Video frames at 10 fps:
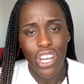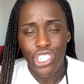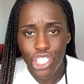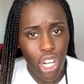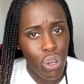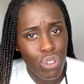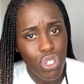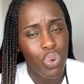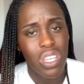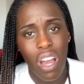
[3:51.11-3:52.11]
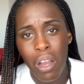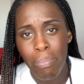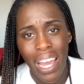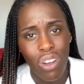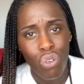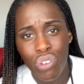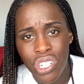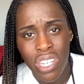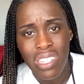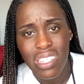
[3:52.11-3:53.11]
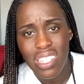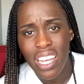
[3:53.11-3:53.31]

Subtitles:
a show to a young Black audience.